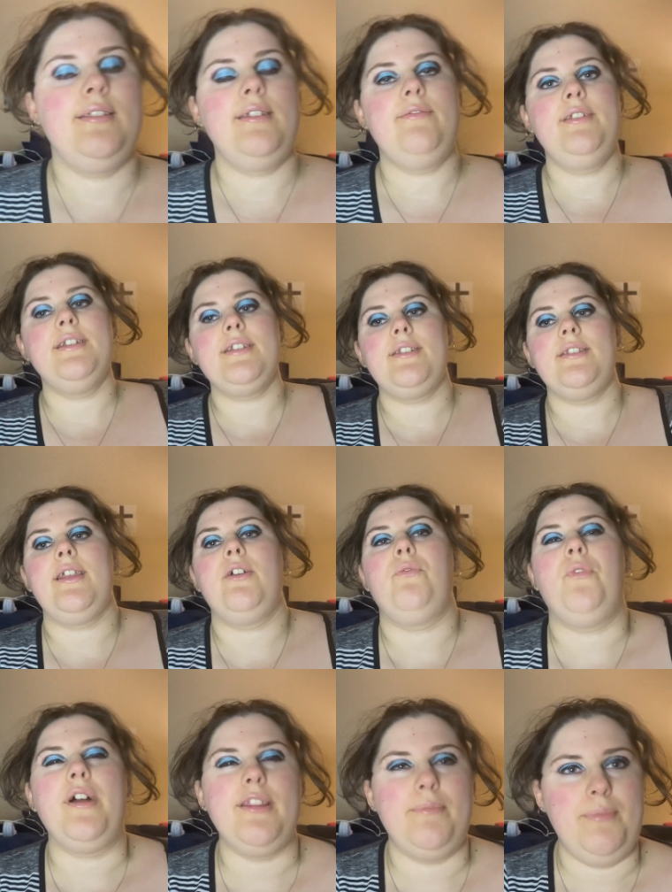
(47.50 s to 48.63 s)
if you just like
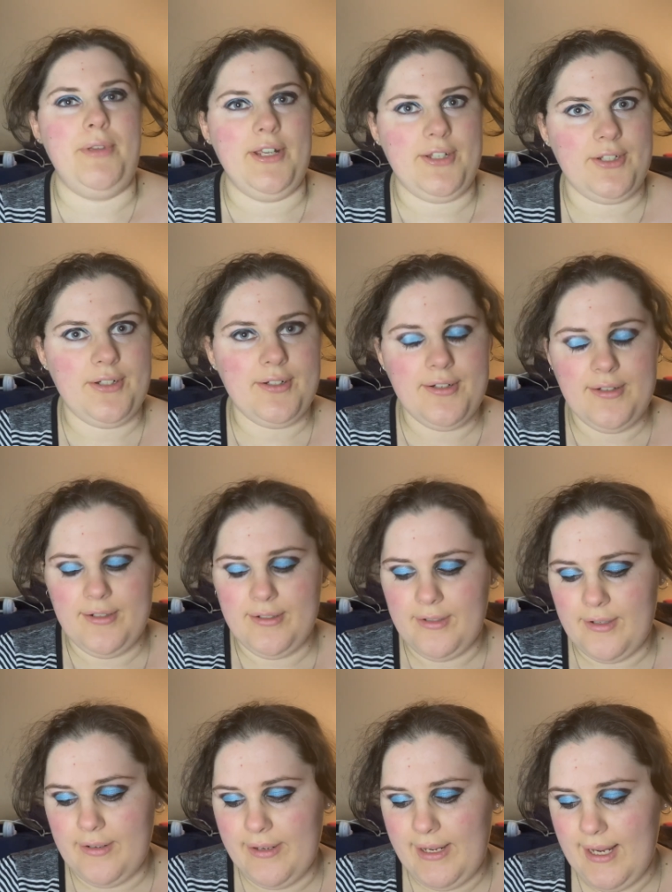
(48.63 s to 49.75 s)
want the picture
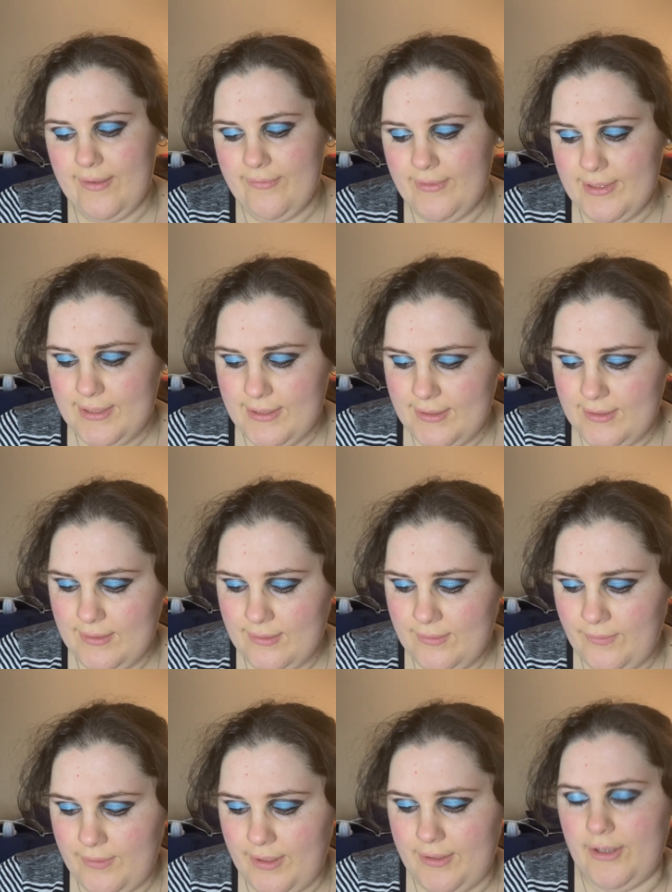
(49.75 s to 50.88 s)
on a canvas
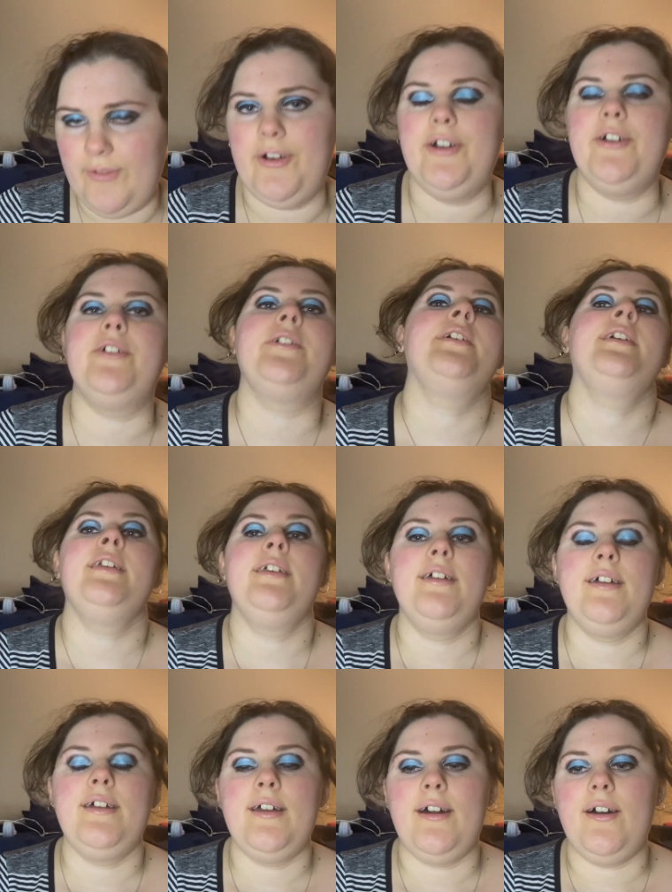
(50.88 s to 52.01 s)
without the quote,
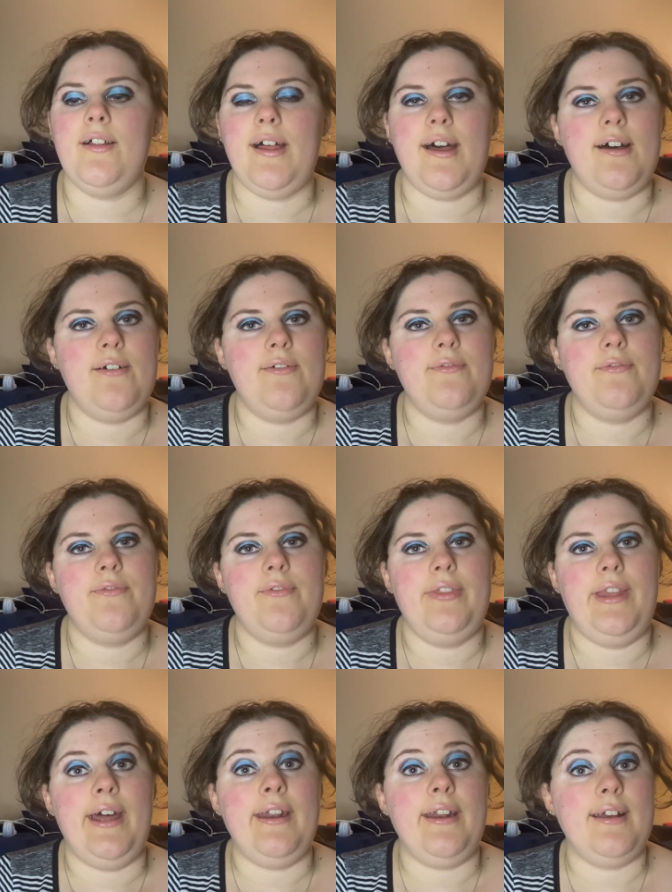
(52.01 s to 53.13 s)
I'll have
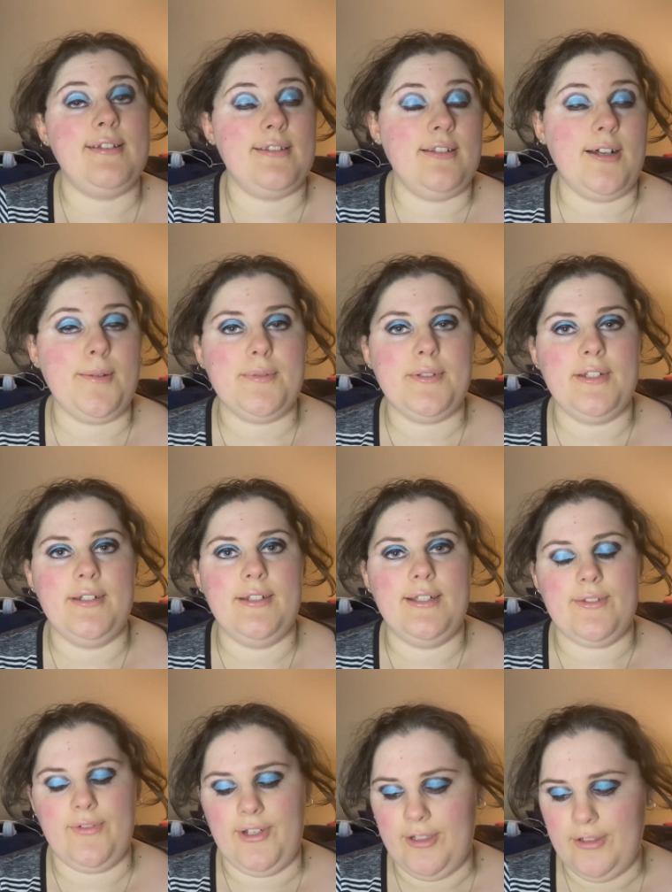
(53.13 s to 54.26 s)
that as an option as
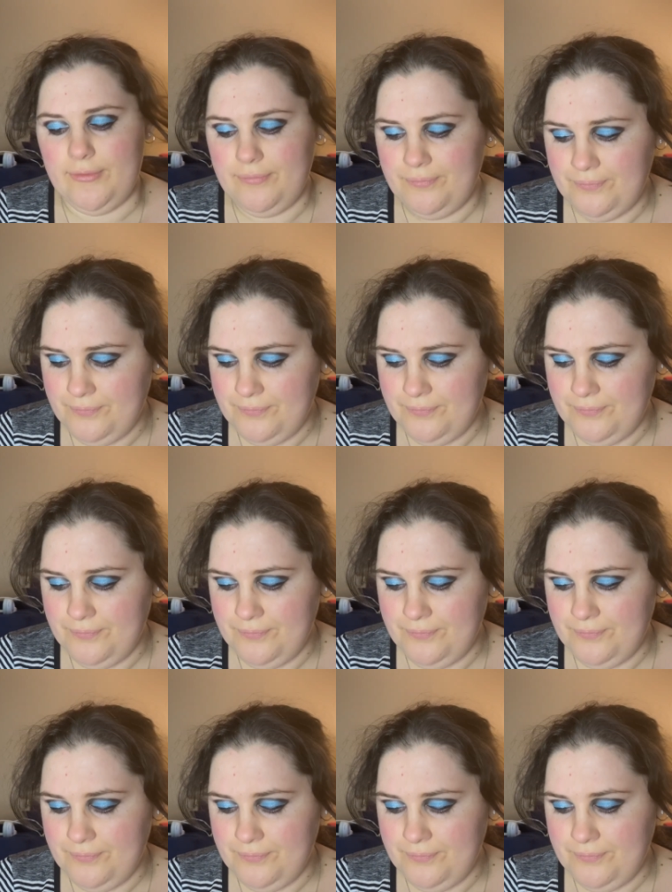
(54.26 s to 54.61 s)
well.